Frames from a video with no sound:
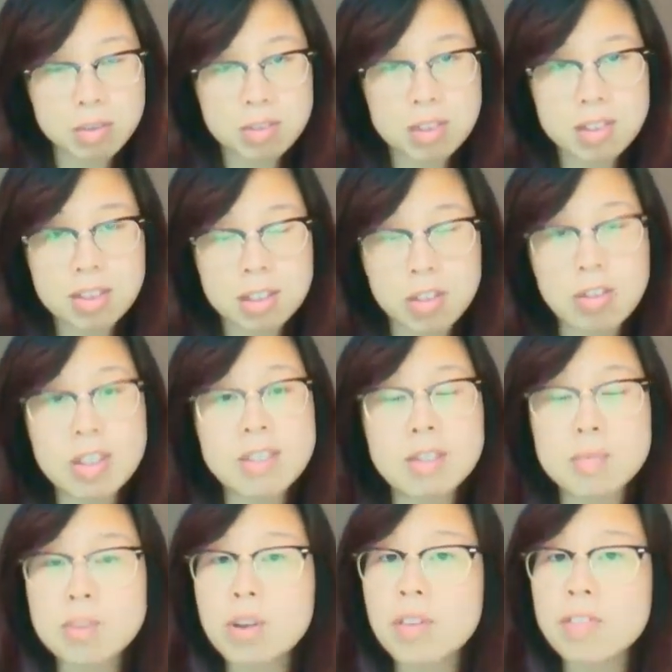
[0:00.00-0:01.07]
secrete
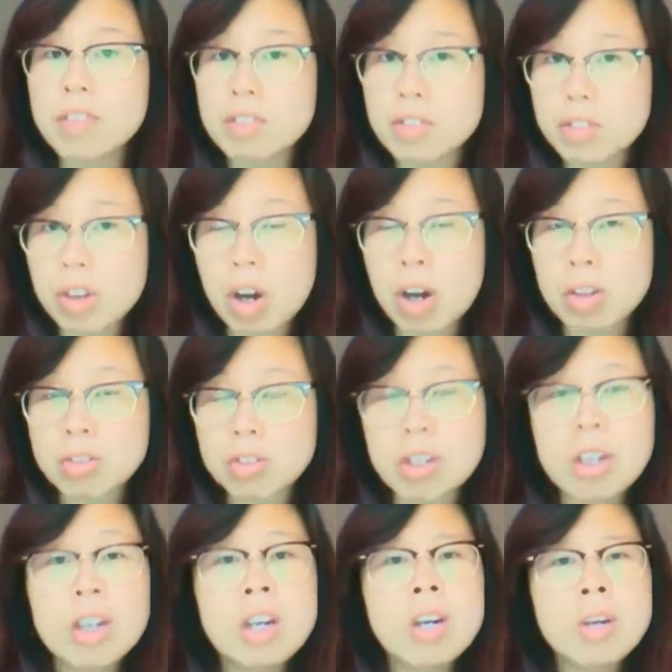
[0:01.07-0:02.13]
some sort of discharge.
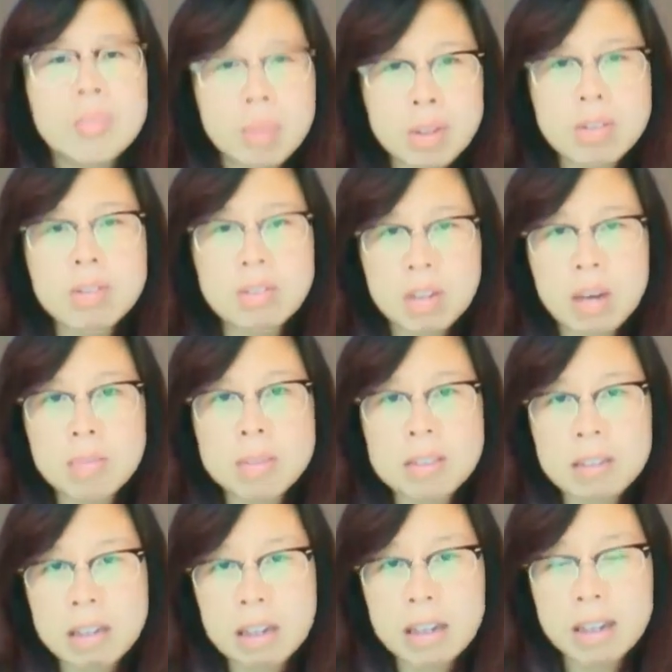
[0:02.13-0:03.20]
Most of the time it's
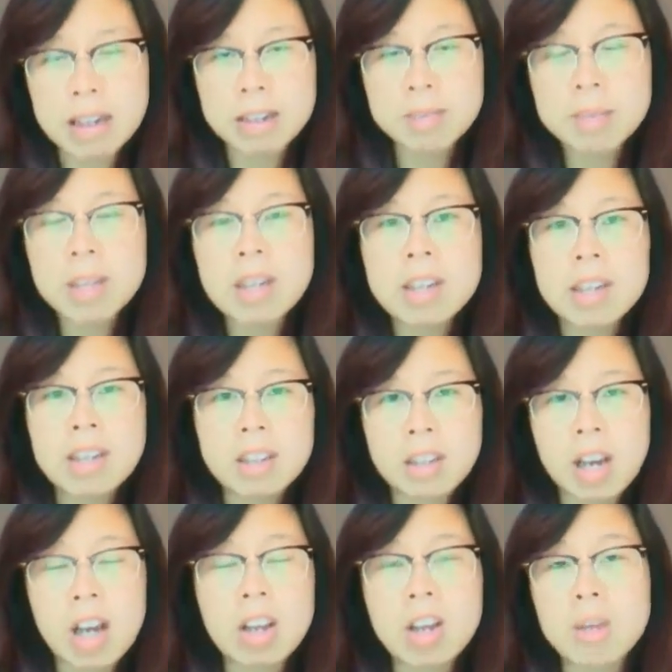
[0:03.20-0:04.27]
clear in
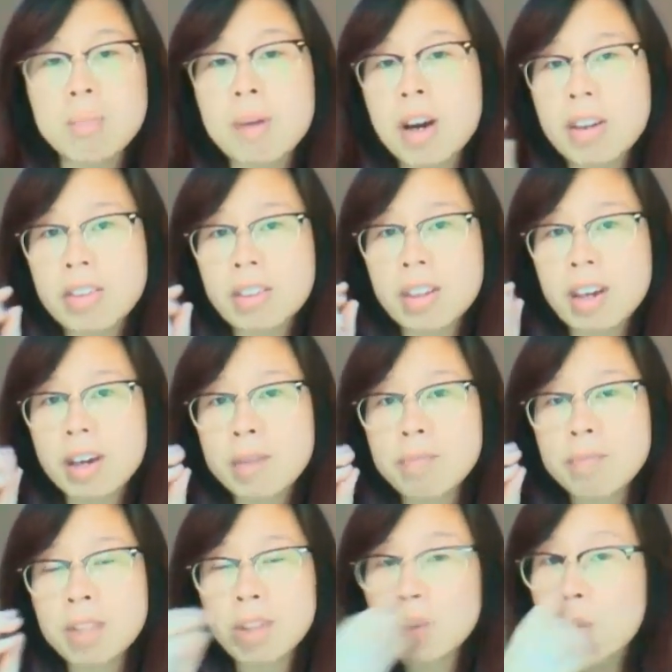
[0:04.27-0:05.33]
color, but
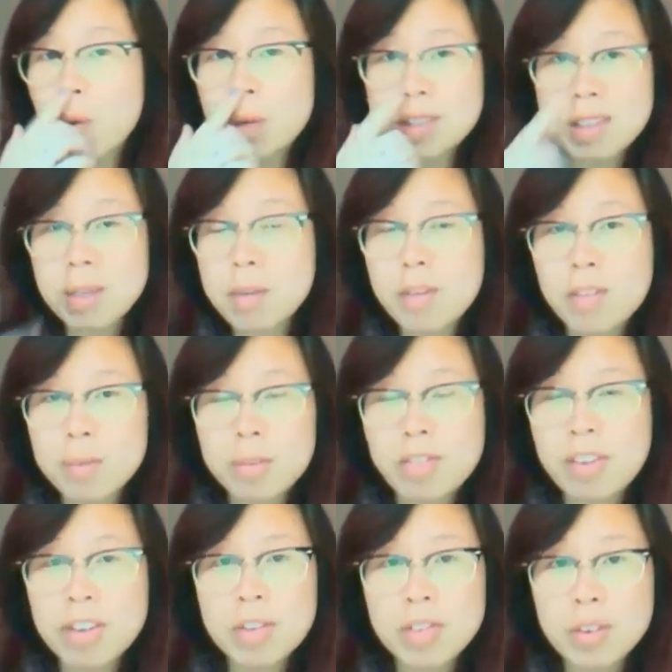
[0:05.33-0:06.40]
they don't always come out from the
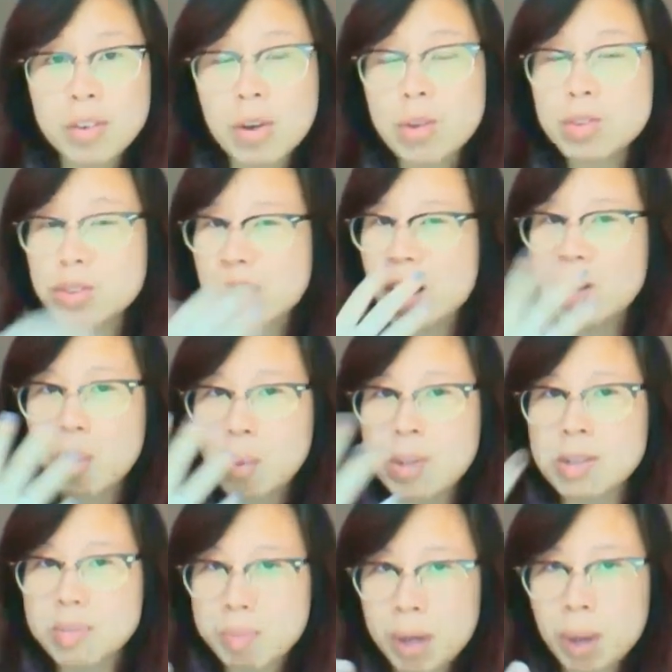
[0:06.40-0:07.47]
front of your nose. You can't
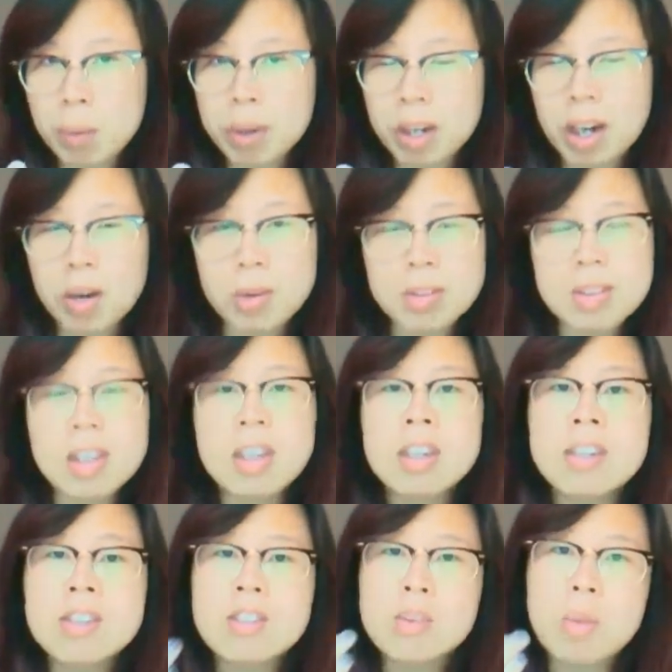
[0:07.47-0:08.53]
always blow it out.
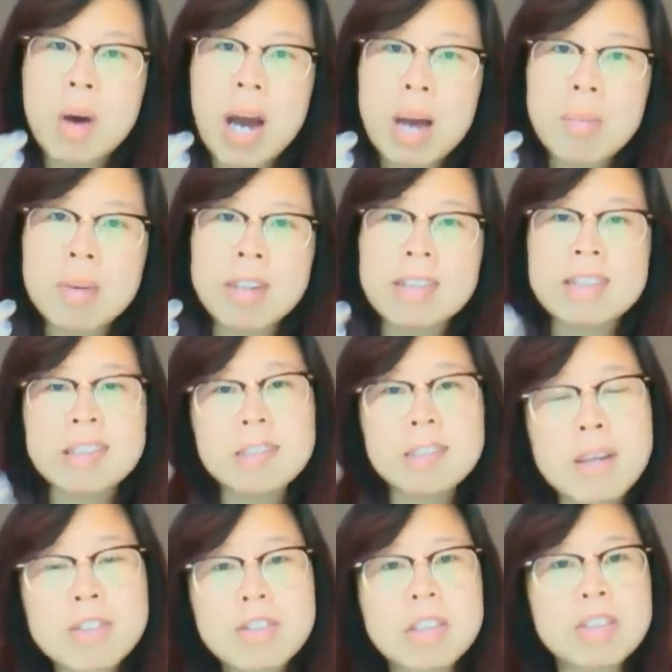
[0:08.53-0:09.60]
So what happens is,
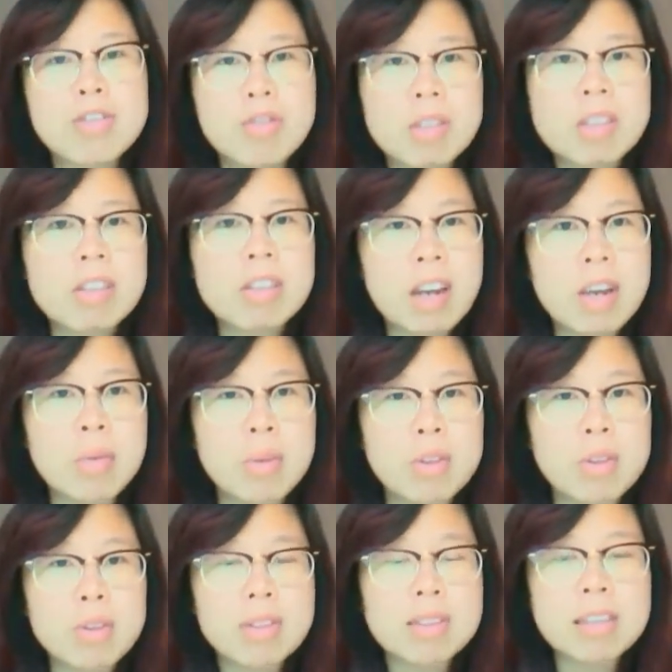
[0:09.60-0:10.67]
especially during the night
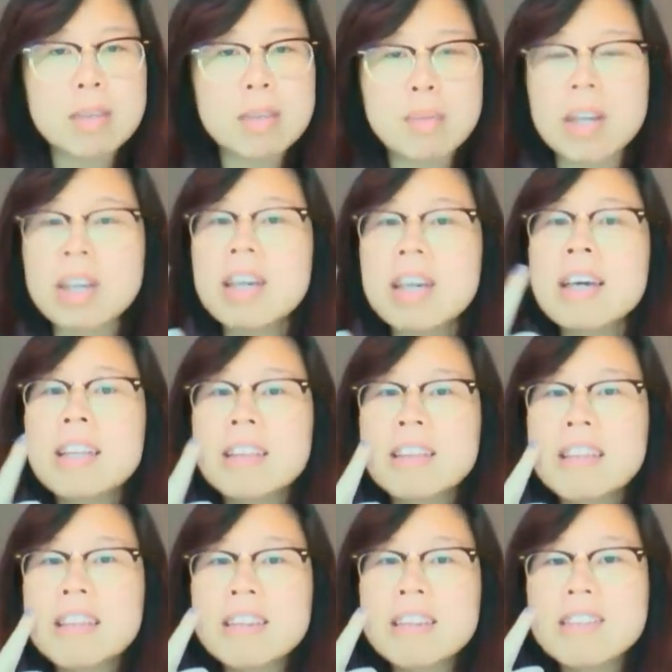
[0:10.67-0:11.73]
when you're sleeping,
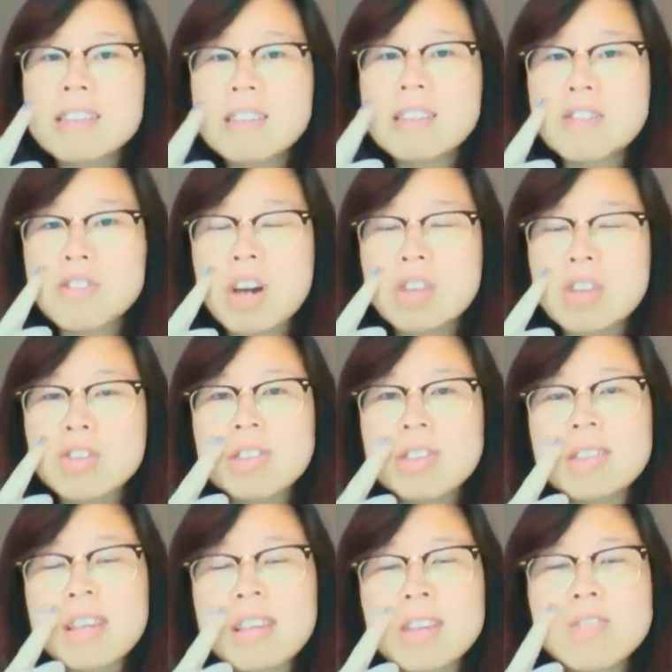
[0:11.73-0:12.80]
these discharges
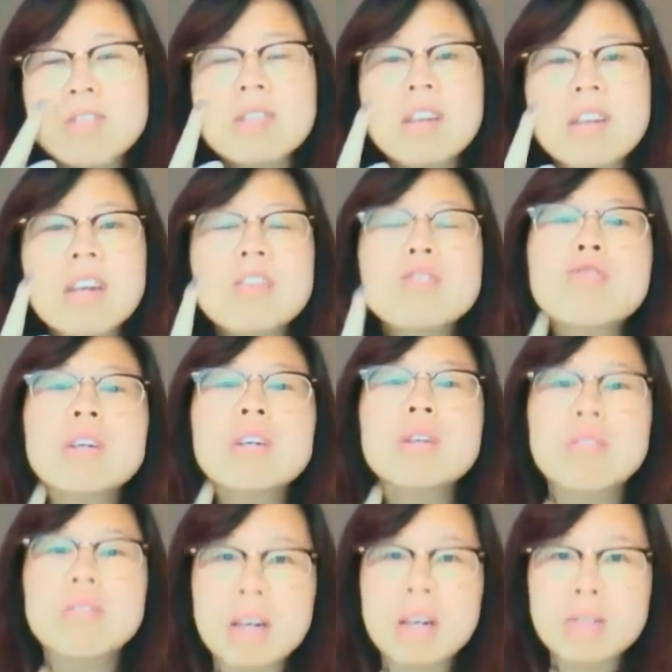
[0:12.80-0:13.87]
tend to kind of
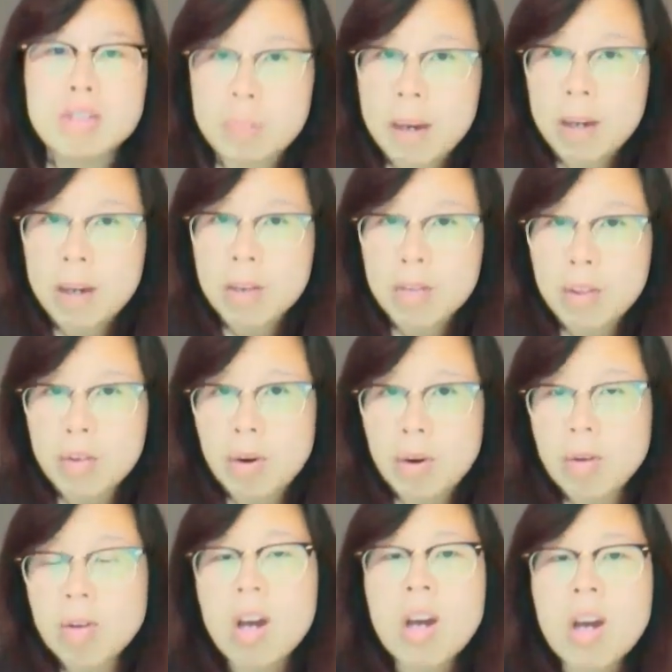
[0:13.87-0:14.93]
trickle down to the back of your
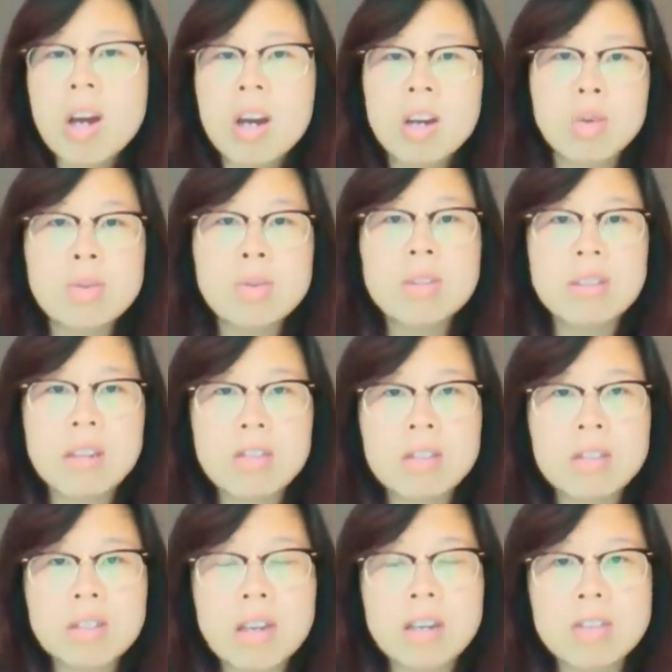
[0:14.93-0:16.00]
throat and causing
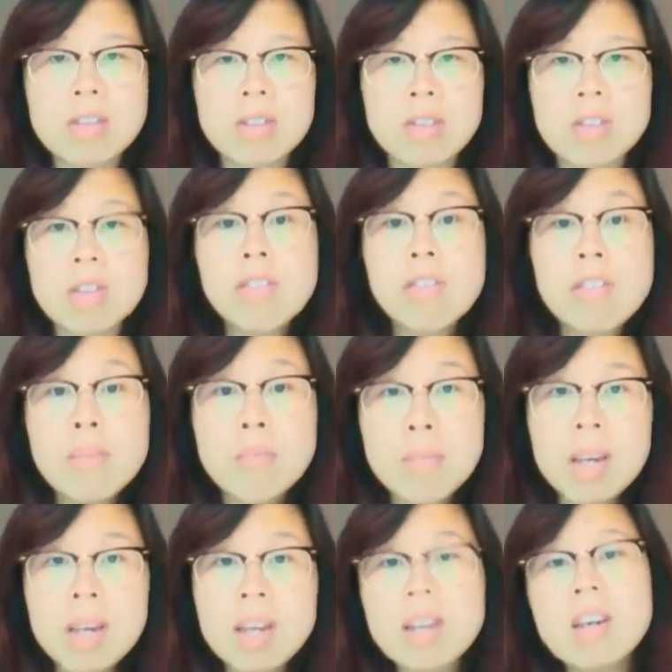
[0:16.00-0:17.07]
irritation. So for
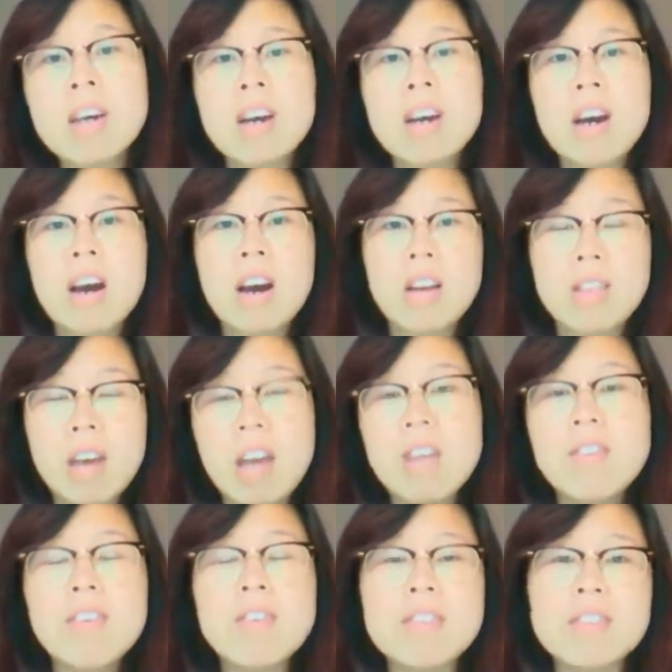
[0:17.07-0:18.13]
me, the hay
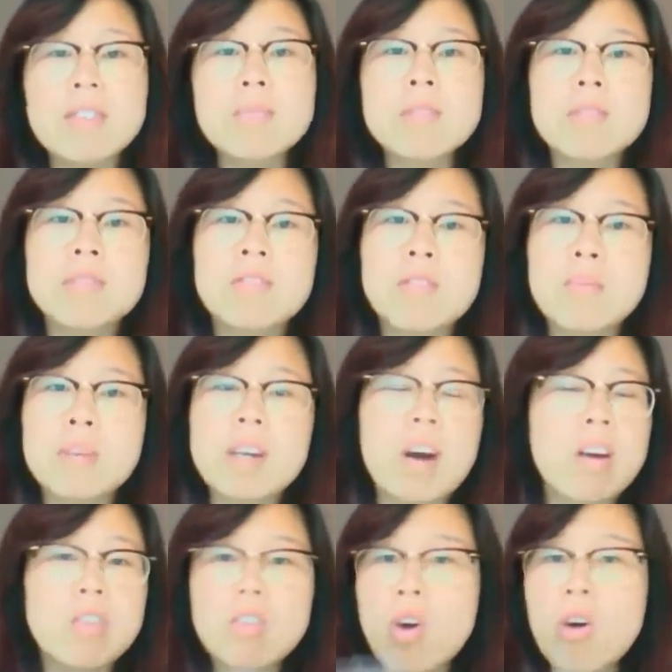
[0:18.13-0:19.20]
fever symptoms for me
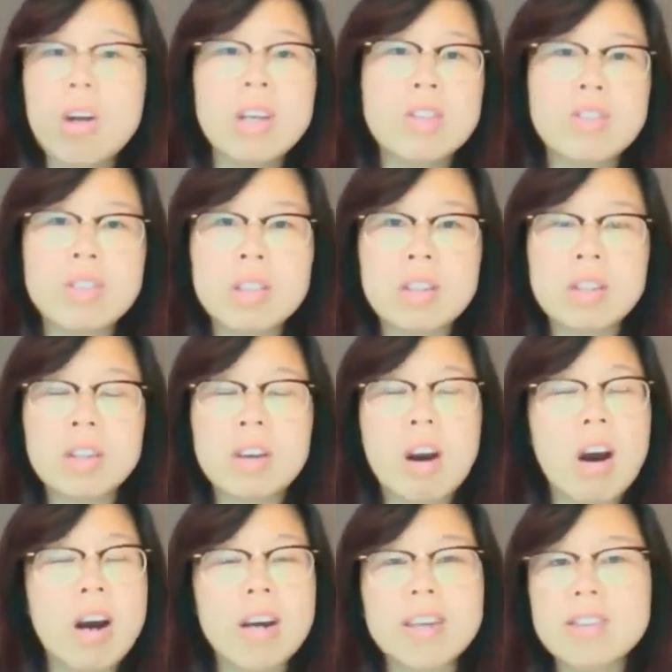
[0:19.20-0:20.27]
are not itchy
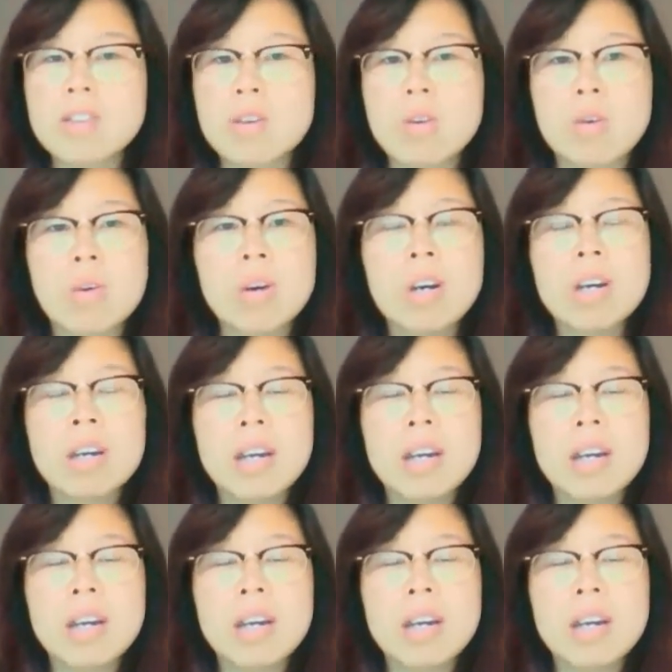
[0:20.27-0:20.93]
eyes or